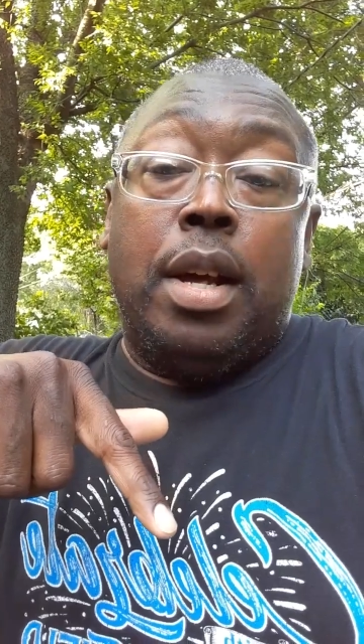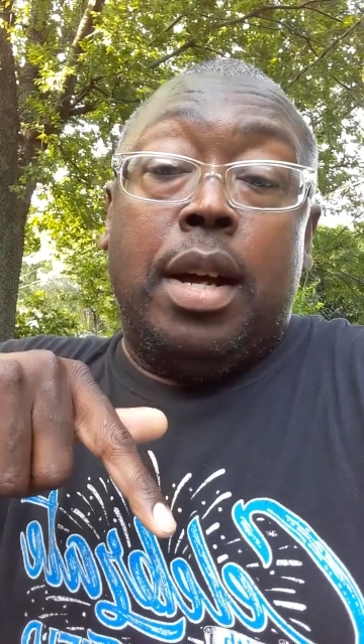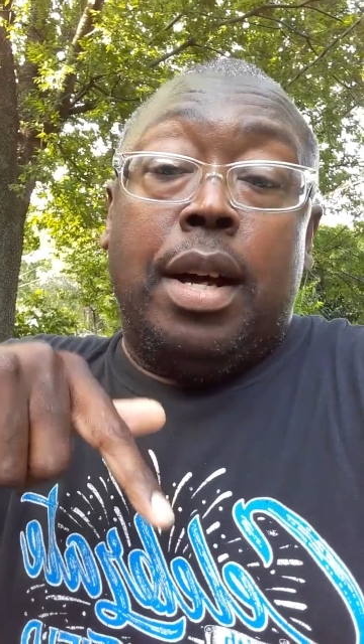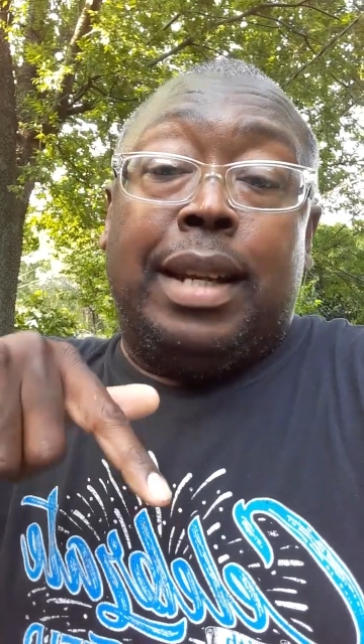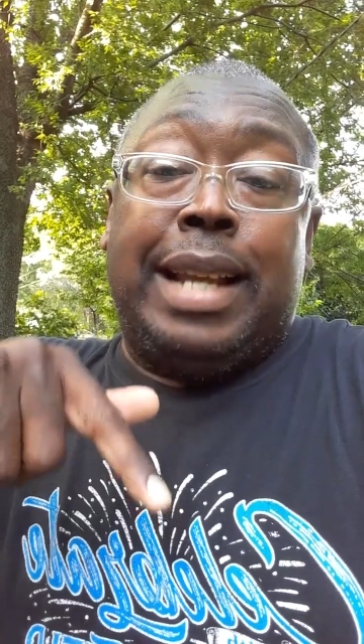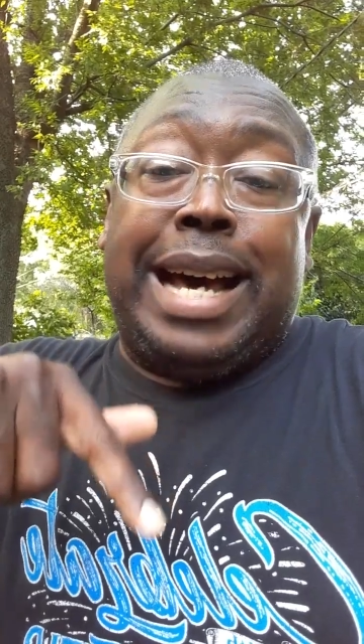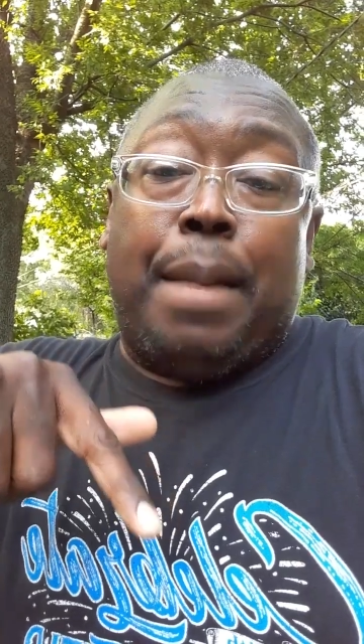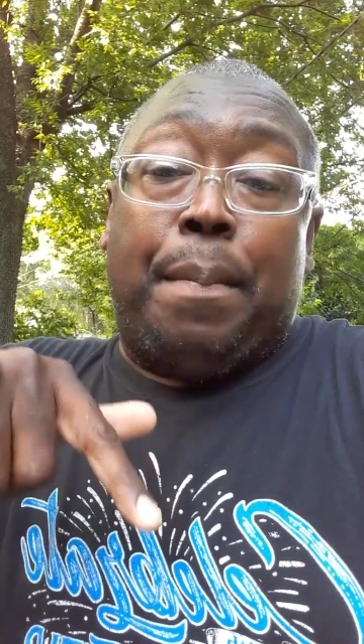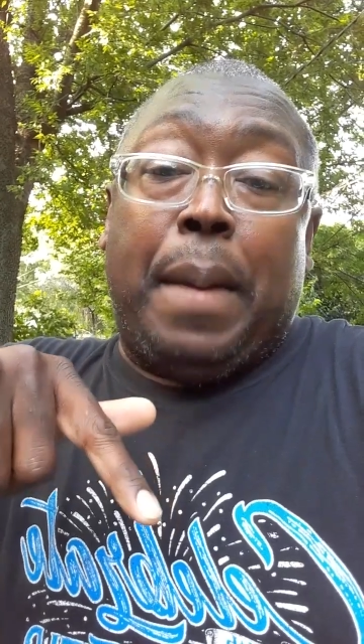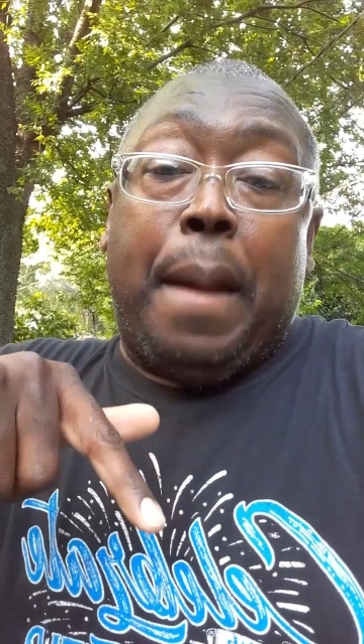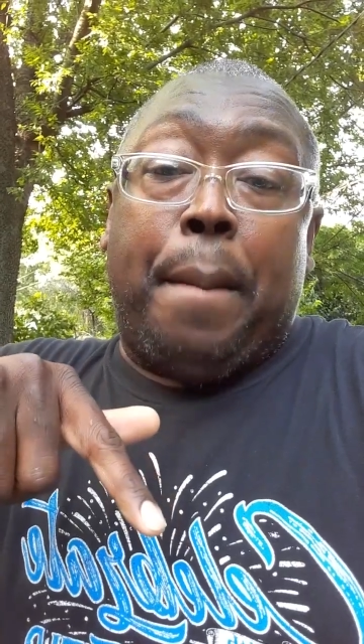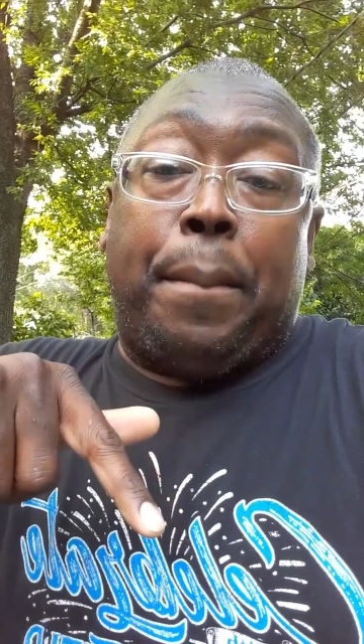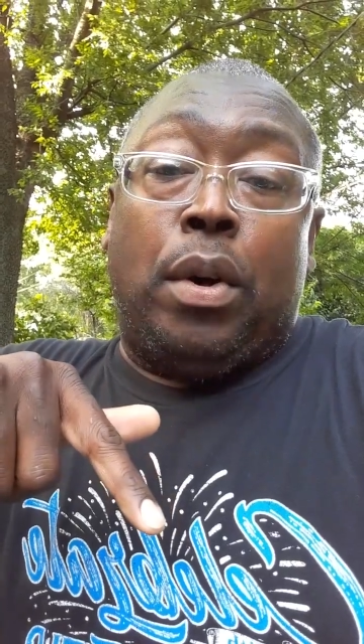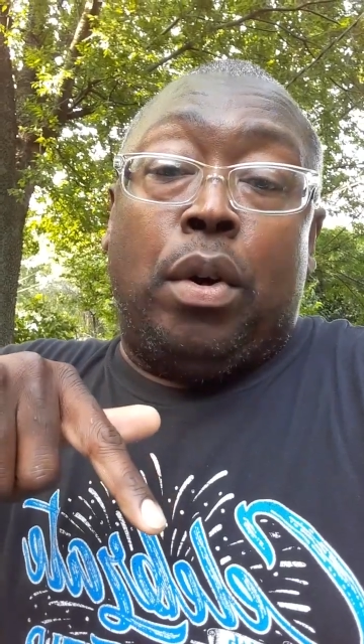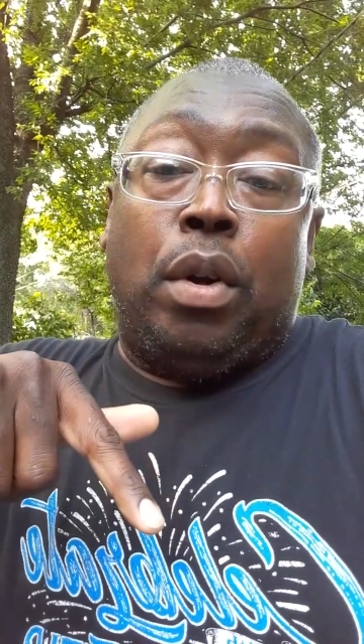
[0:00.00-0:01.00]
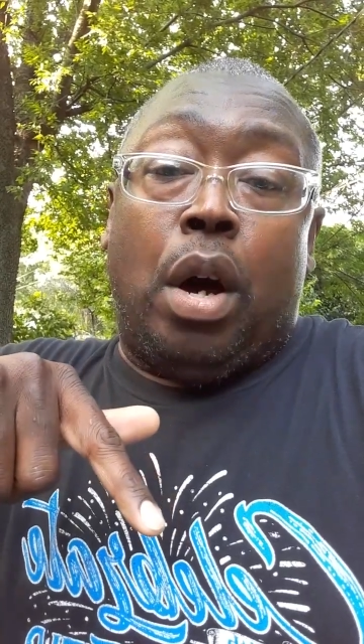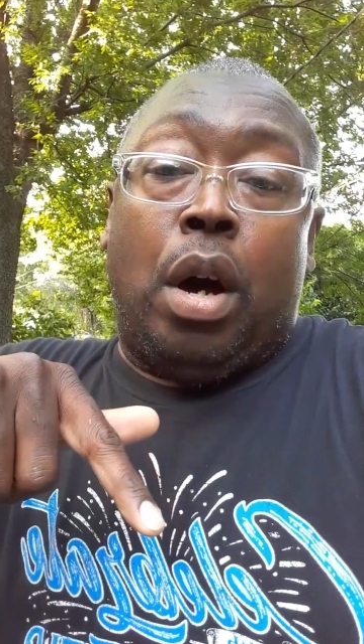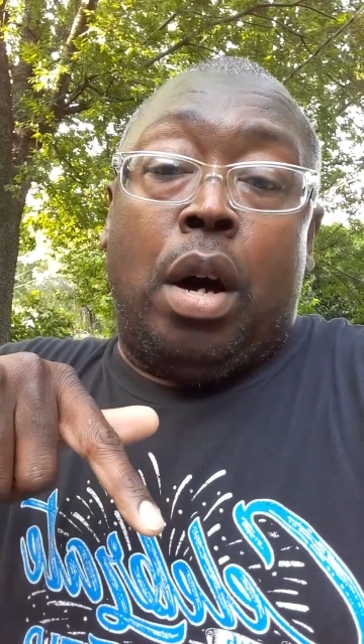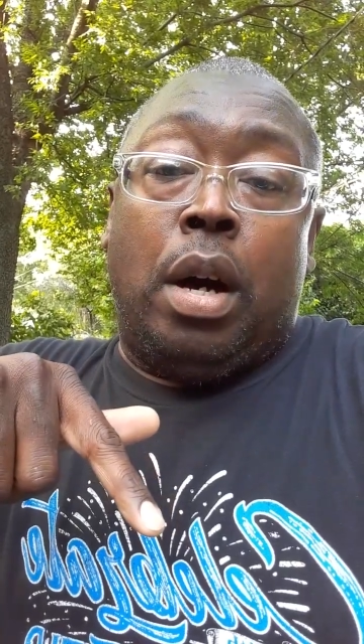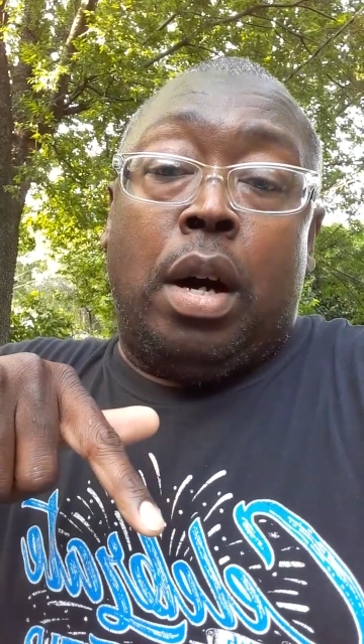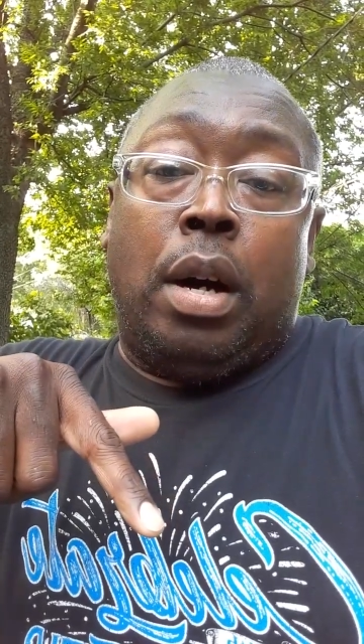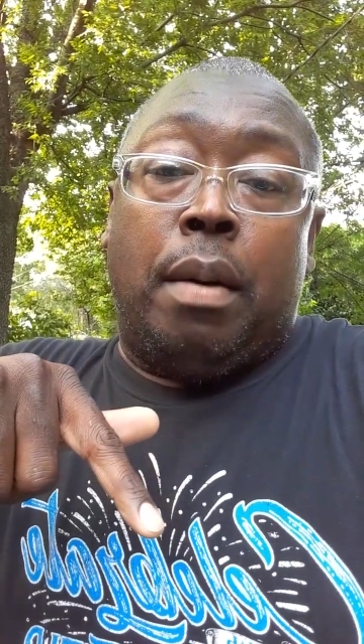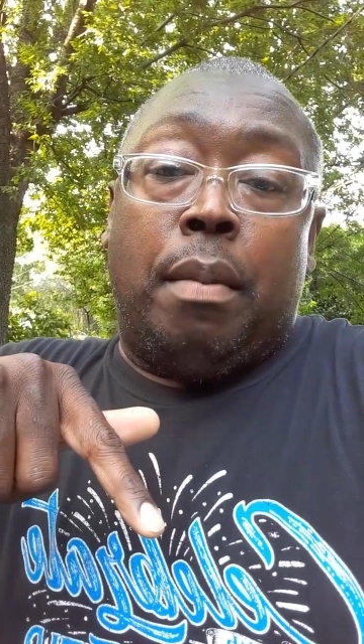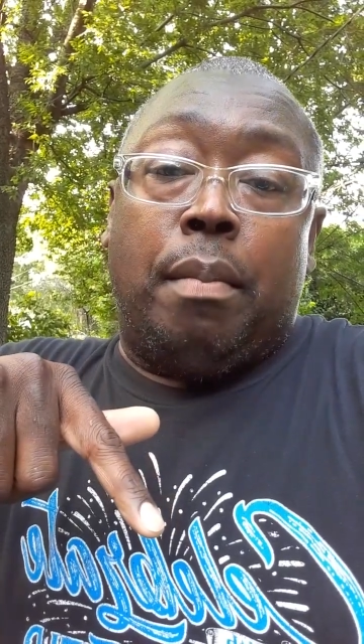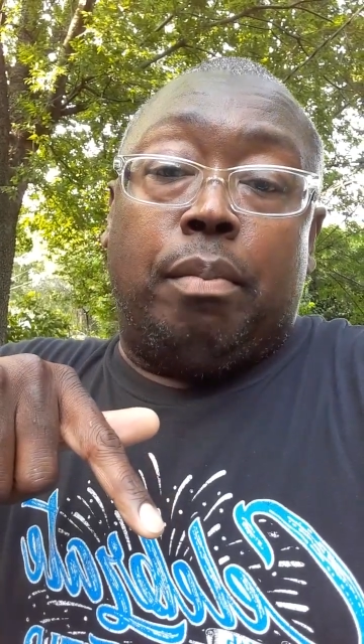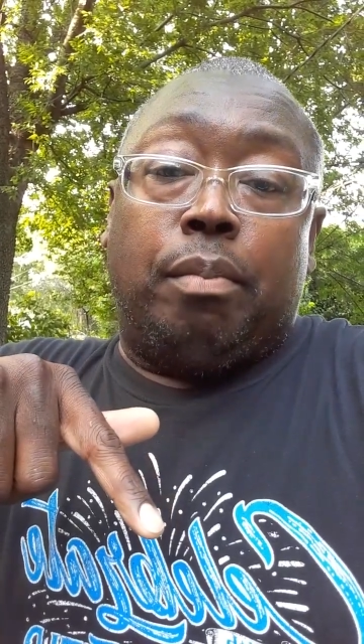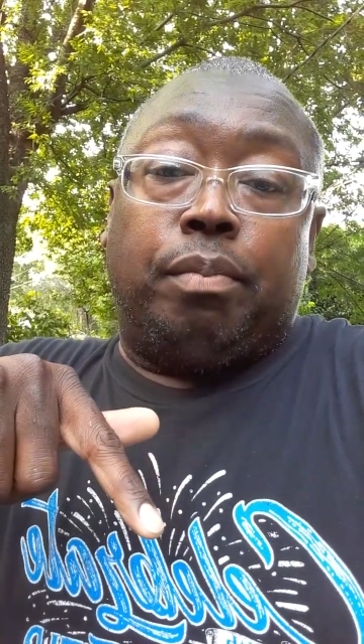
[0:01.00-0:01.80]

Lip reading: a lot of people are